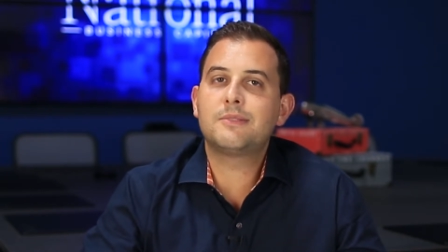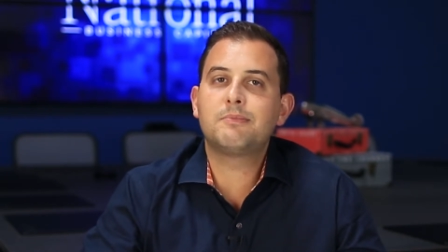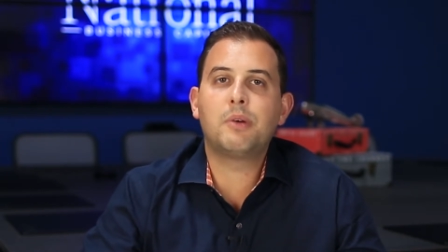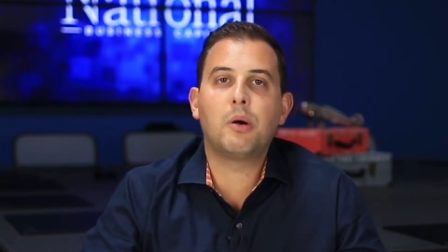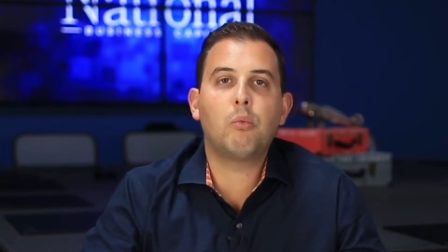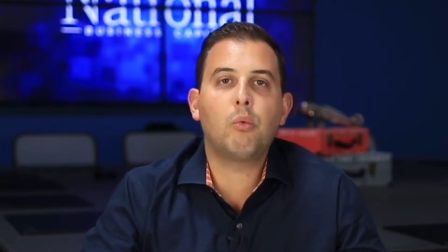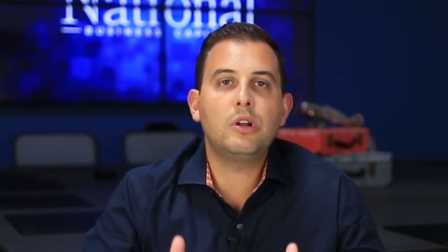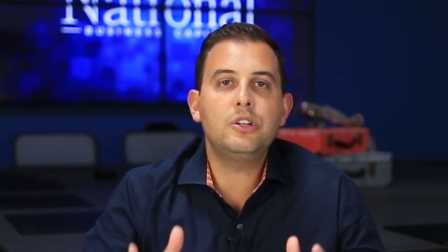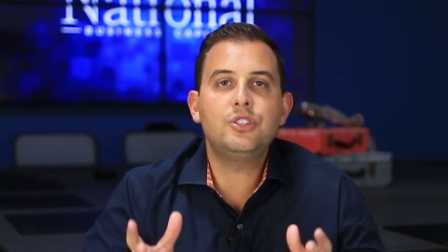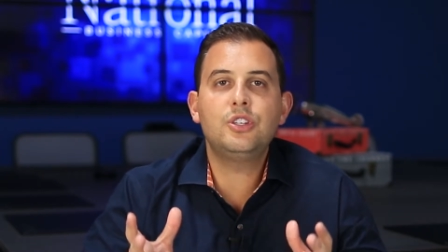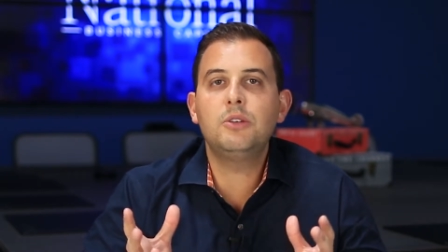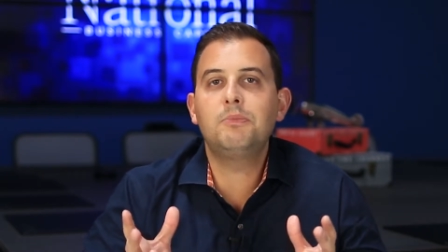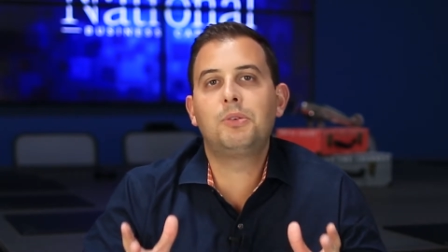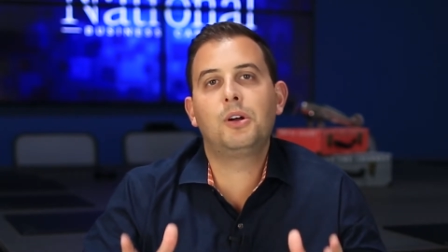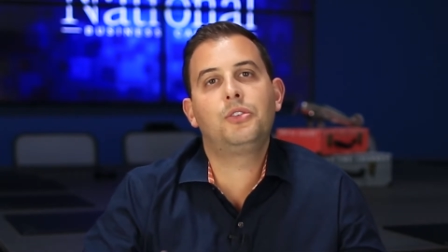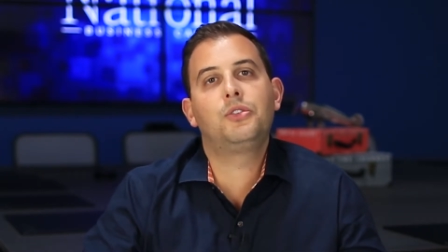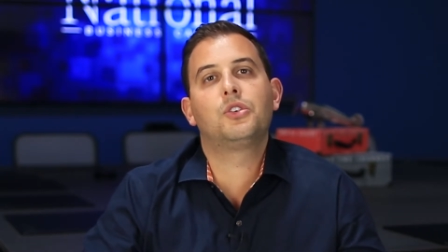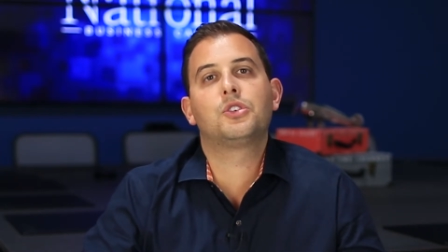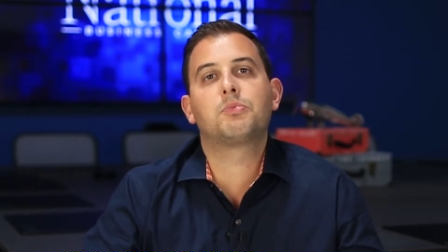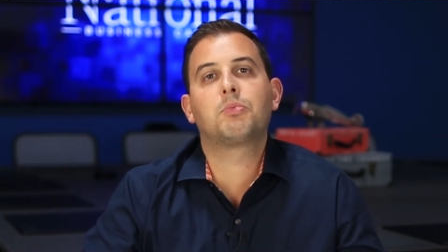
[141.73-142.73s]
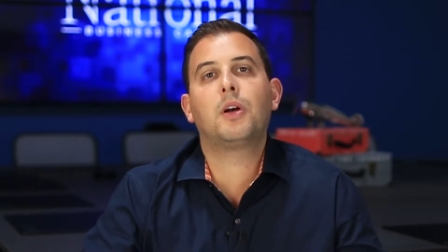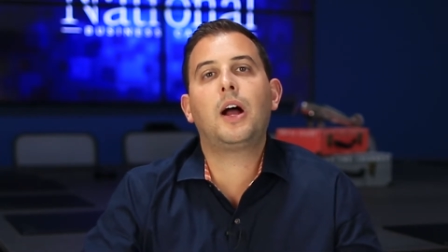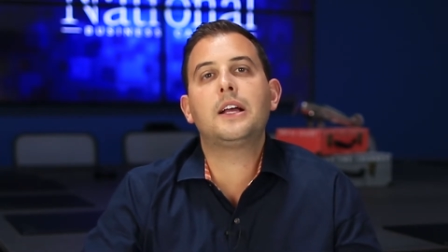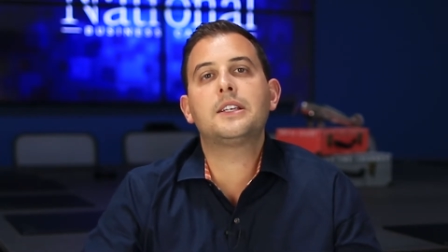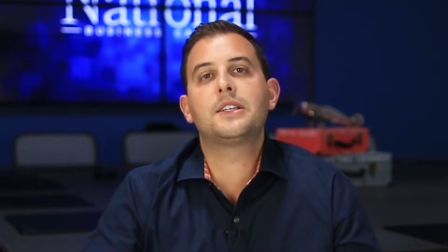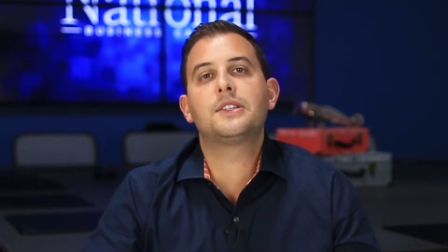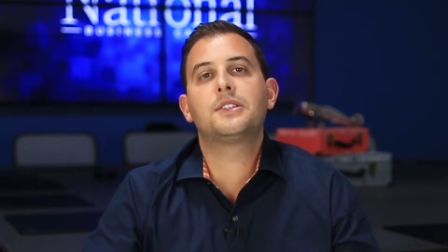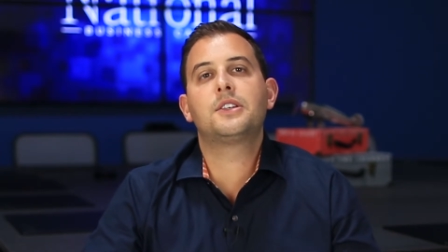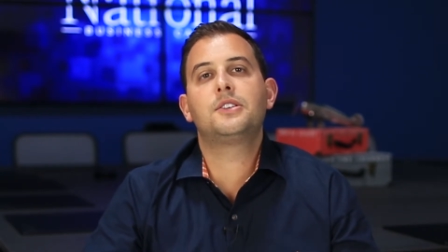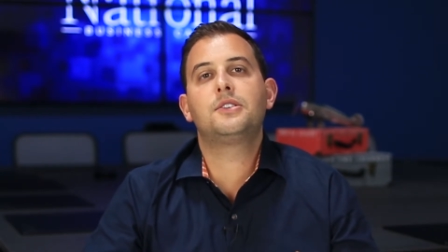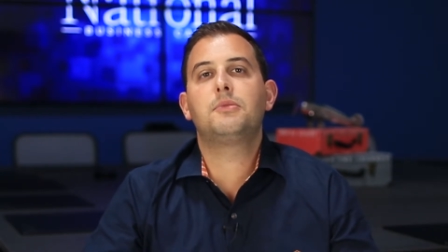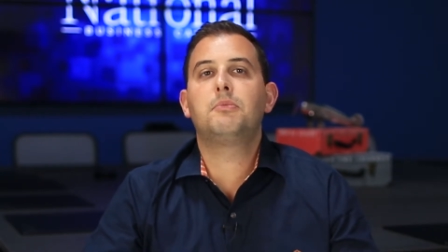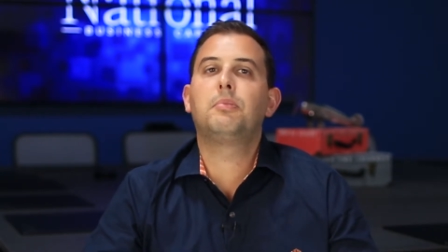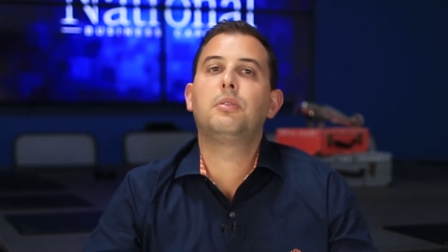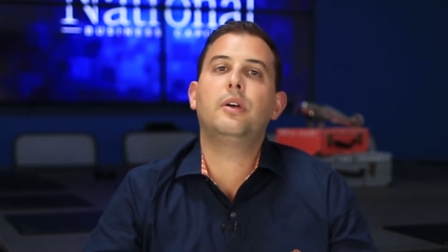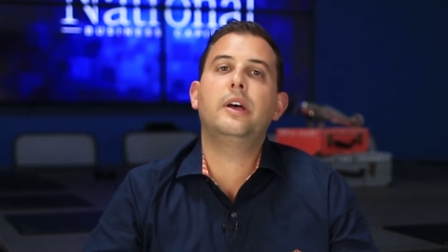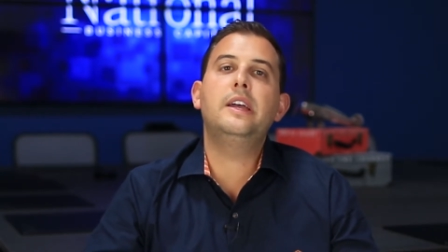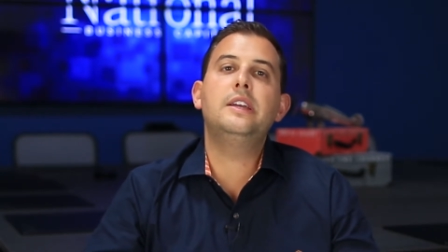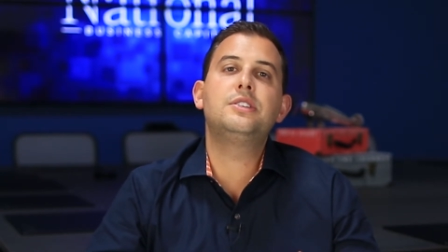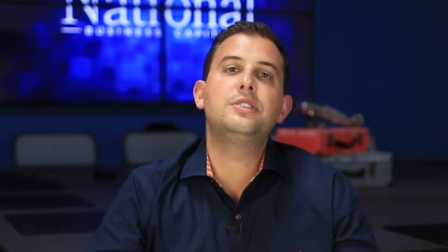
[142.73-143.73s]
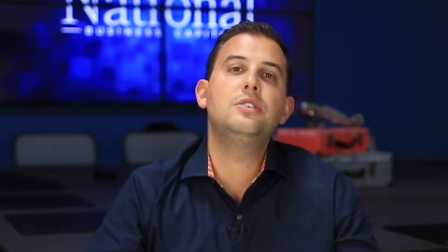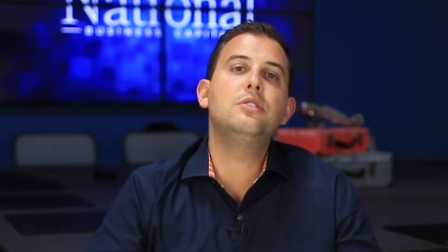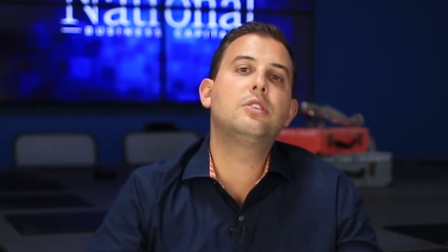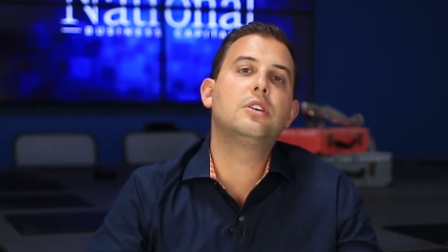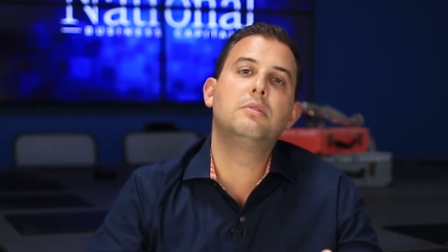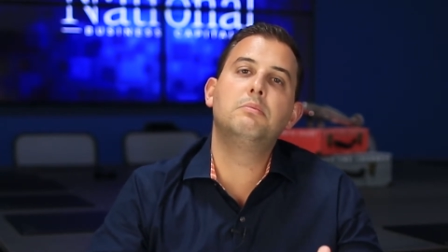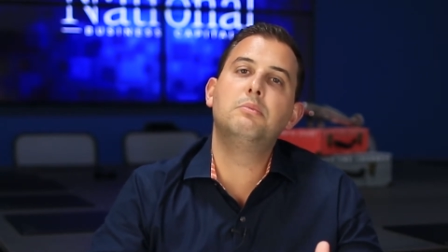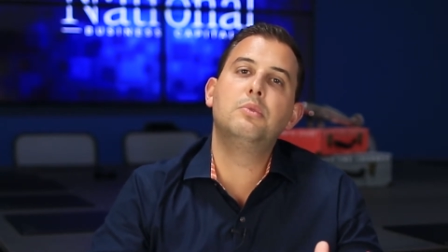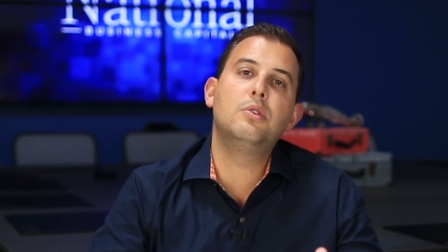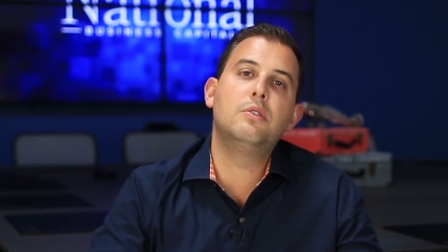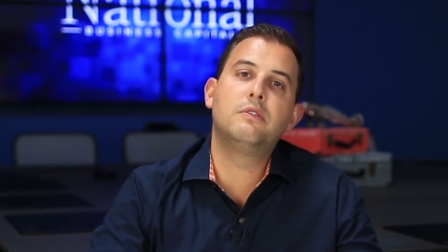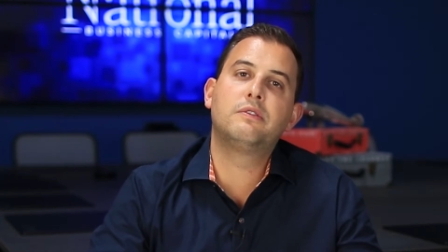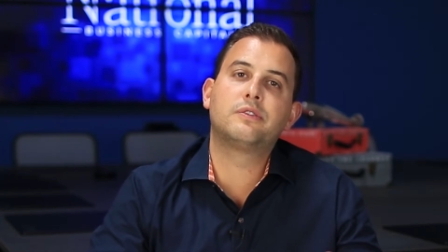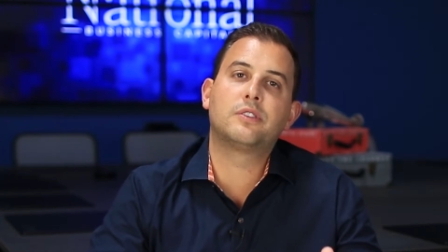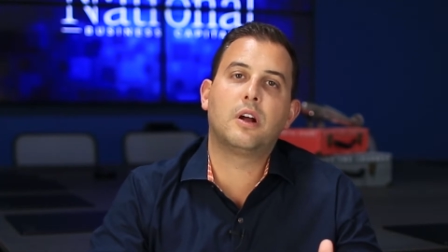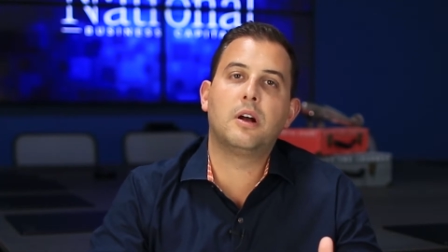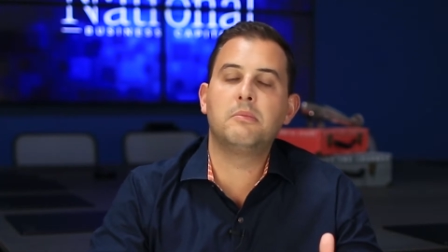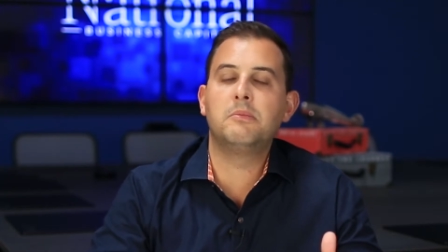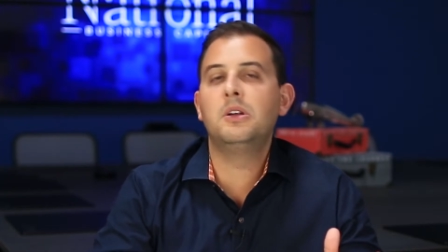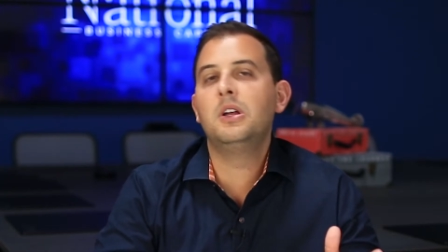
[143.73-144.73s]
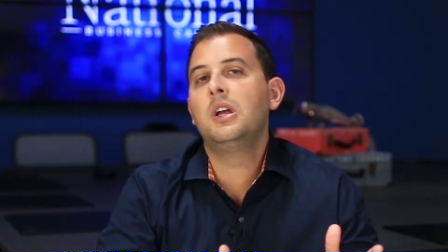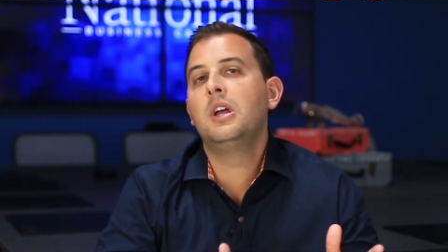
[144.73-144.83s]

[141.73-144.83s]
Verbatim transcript: But once you put those processes in place, you can move from